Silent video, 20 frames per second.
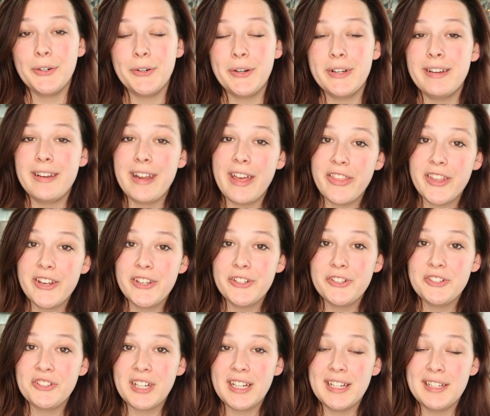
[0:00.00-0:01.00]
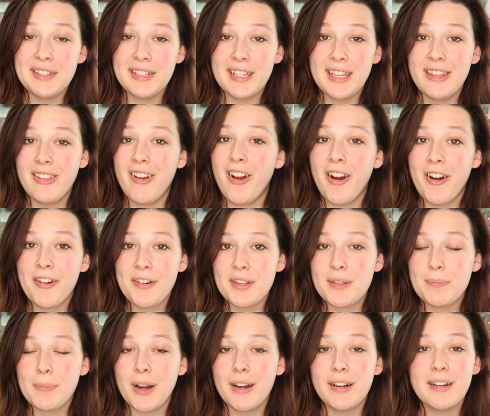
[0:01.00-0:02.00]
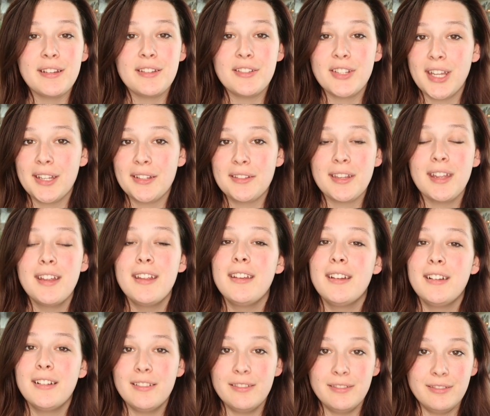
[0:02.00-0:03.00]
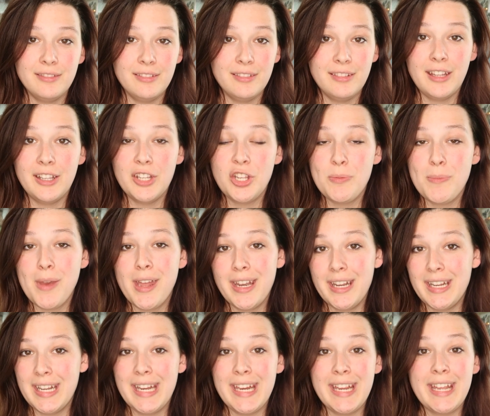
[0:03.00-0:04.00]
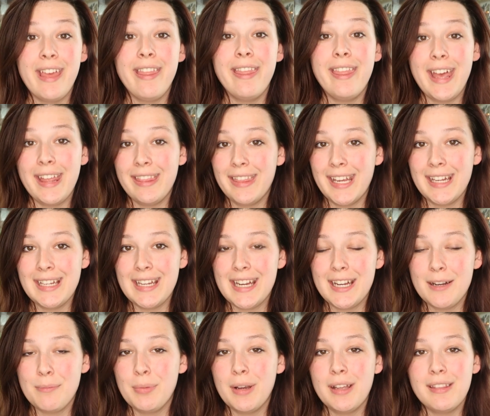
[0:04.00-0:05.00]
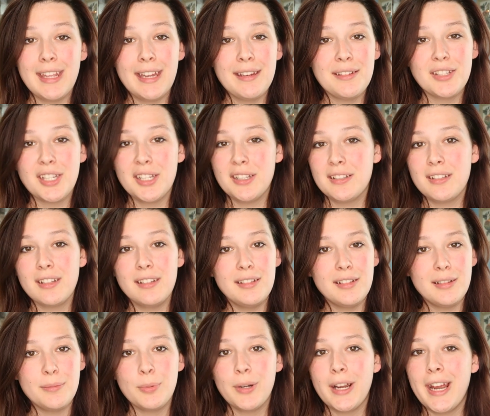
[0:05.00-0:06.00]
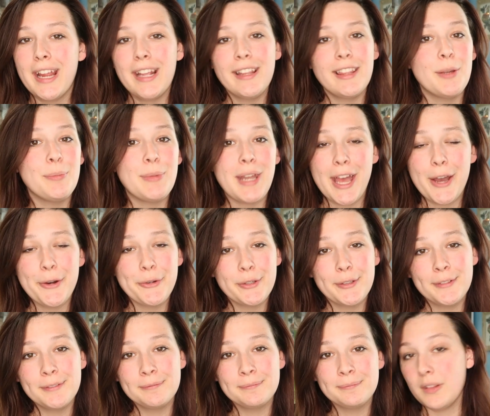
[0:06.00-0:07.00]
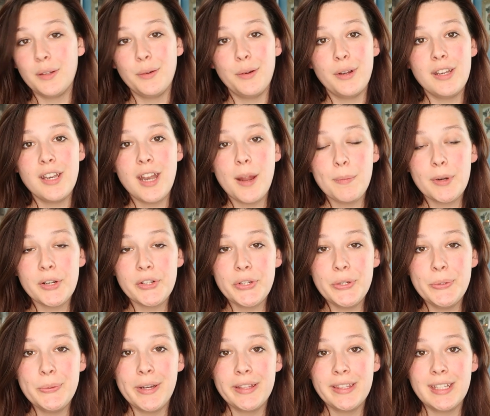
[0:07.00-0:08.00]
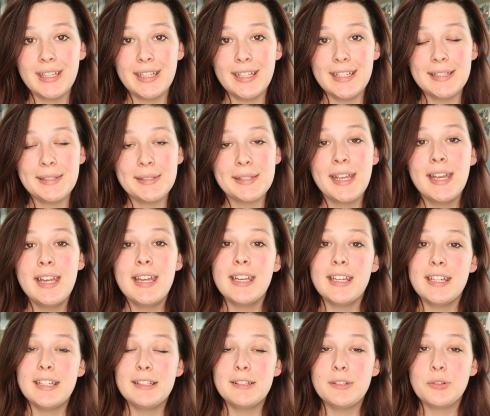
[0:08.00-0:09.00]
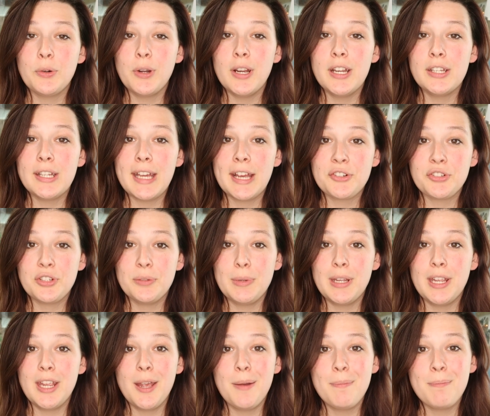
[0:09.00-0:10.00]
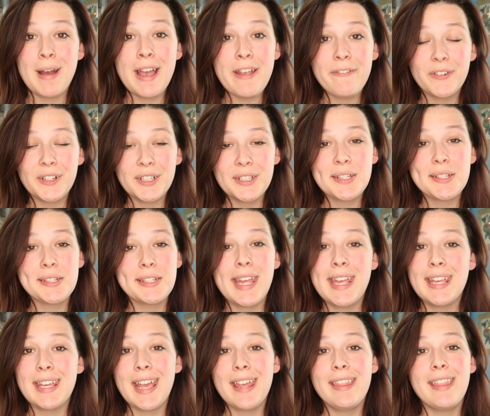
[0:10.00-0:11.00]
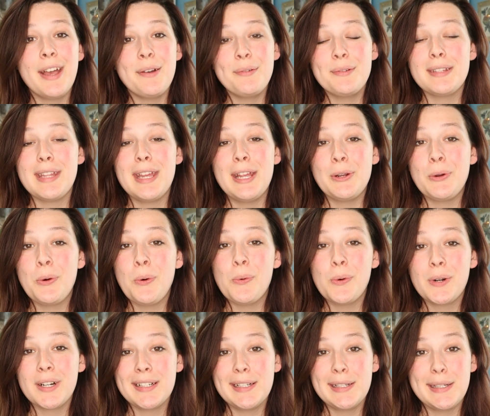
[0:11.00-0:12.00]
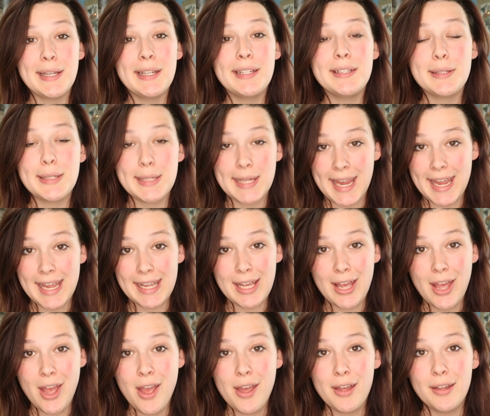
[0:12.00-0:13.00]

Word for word: So nothing too crazy, the hardest part is just the humidity that they need, but that's just spraying them down. So number two on the list is going to actually be my first snake, and that was a corn snake.